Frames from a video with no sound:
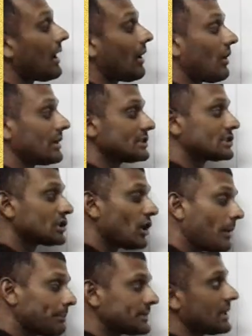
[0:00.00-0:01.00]
are on
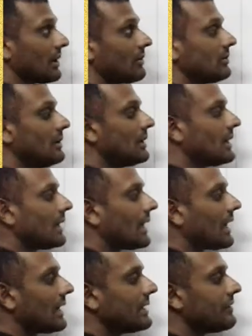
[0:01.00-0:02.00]
top now,
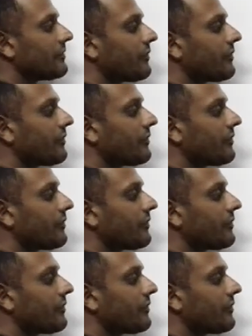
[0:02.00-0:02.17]
and the